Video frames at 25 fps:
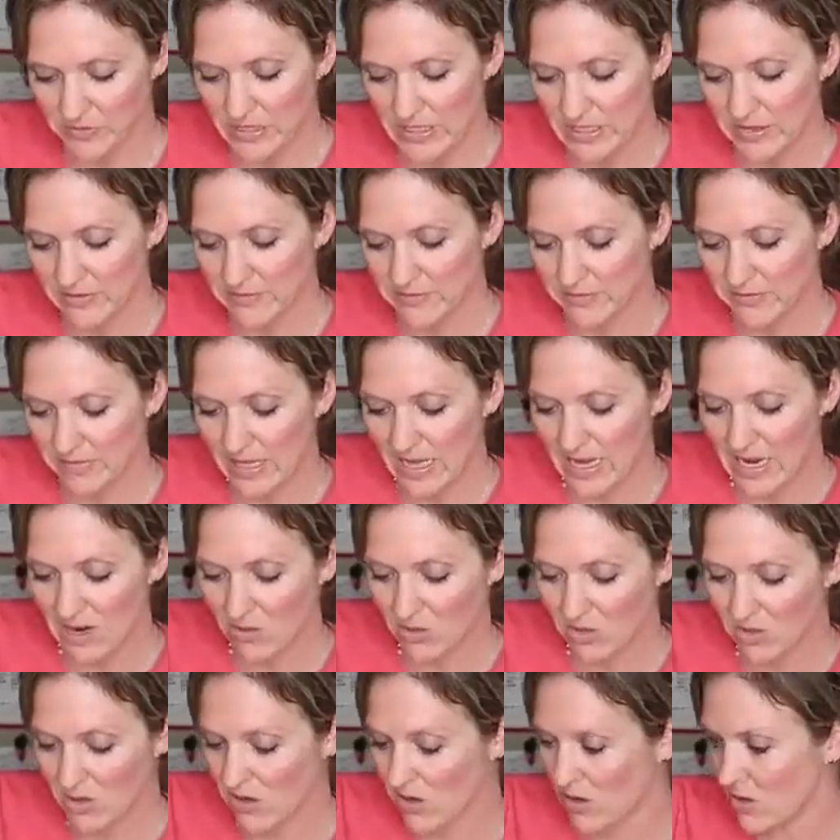fling
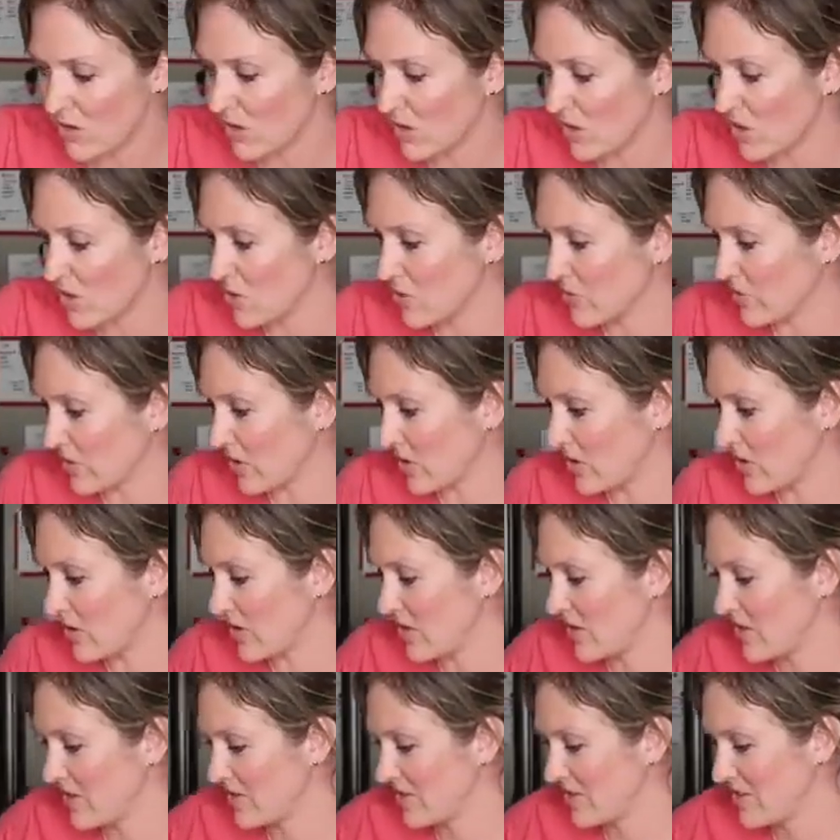flour all
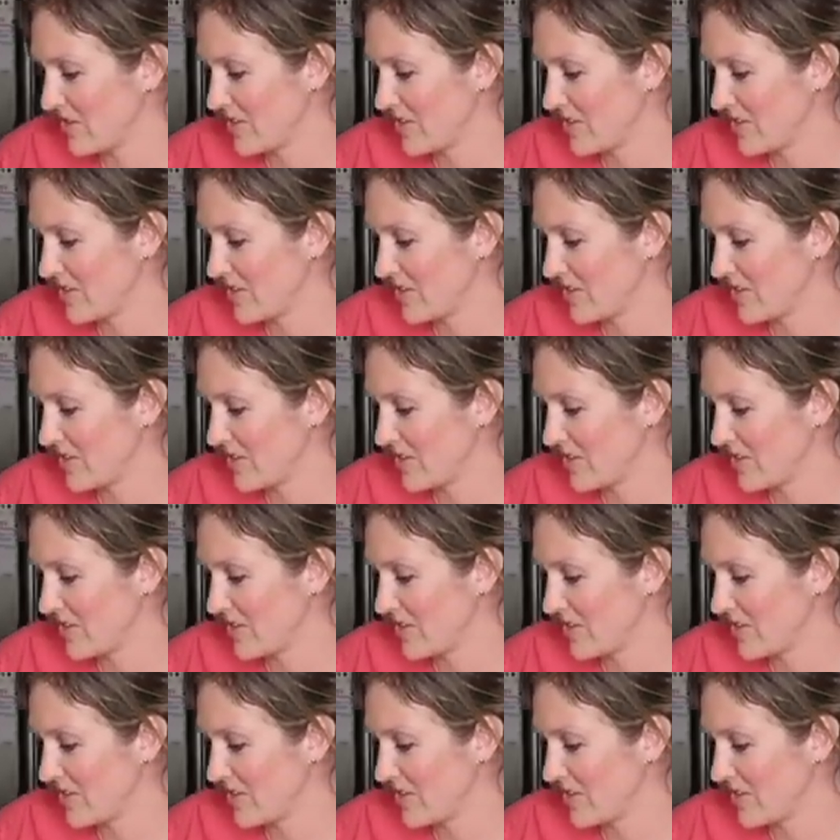over?